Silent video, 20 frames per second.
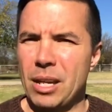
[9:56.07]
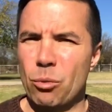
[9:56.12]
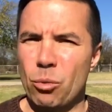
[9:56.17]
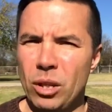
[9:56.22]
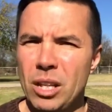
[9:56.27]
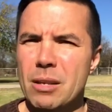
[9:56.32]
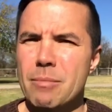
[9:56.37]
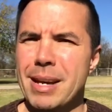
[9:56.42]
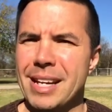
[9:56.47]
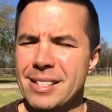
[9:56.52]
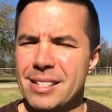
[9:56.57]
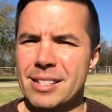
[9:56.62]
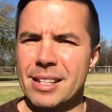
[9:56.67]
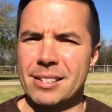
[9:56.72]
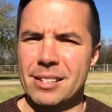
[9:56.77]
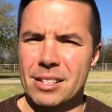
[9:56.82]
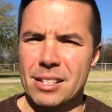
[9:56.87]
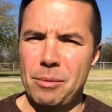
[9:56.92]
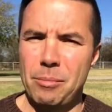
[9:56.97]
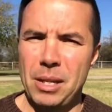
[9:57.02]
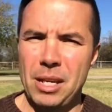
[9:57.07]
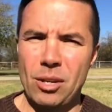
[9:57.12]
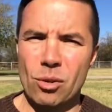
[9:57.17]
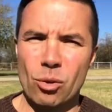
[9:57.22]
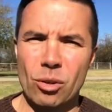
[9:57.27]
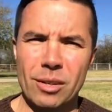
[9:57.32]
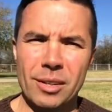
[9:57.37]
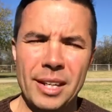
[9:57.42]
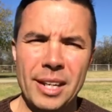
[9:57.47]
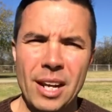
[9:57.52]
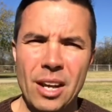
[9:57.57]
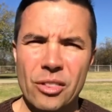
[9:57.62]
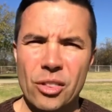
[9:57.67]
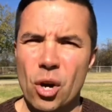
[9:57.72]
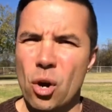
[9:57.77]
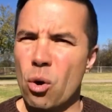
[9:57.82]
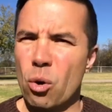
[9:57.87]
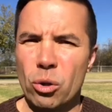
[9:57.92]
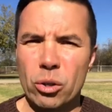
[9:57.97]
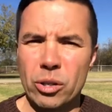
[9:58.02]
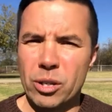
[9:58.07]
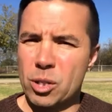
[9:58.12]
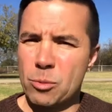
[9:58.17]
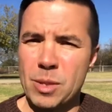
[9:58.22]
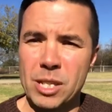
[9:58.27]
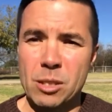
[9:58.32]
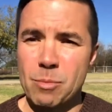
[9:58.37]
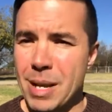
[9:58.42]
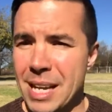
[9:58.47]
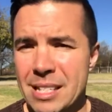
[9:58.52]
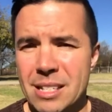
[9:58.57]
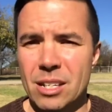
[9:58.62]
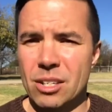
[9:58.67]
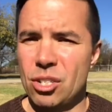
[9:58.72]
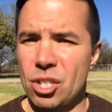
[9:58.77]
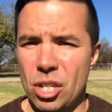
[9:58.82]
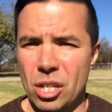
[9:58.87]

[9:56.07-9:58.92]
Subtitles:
It really made sense to me. Or the whole Christmas message,